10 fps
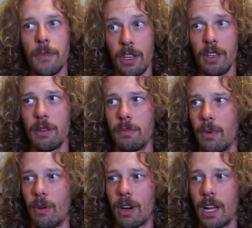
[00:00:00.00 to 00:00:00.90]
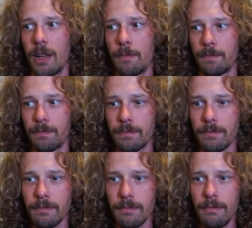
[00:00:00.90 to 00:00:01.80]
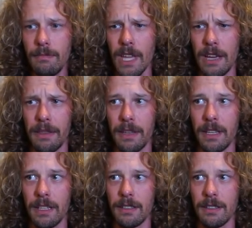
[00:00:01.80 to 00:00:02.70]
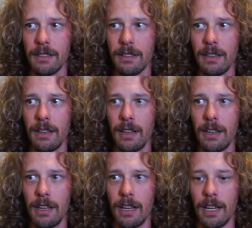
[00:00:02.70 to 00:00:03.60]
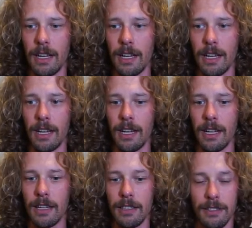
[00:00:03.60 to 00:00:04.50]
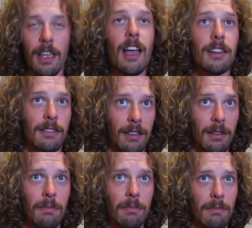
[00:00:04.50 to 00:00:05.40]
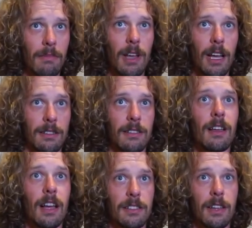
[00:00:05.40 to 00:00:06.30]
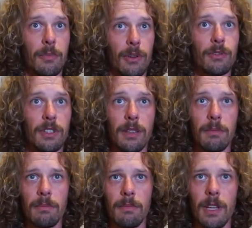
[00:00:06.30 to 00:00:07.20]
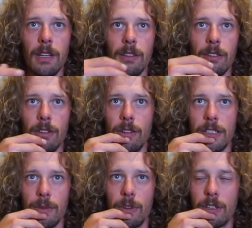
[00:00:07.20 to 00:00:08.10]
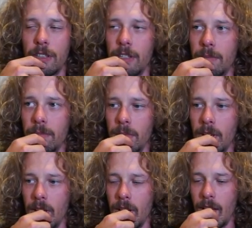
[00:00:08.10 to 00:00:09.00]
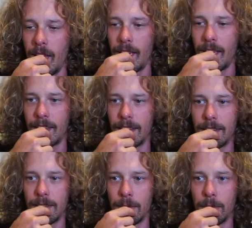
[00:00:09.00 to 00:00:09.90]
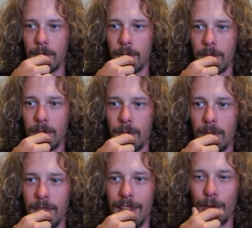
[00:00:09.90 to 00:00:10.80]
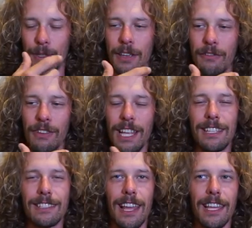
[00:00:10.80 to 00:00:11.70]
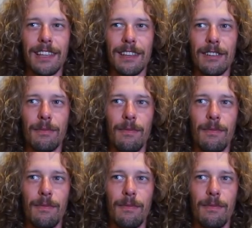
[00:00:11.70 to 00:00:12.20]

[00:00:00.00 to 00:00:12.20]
Here in Bora, I think is young team as a pro team, you know, as a world team, and what I feel is like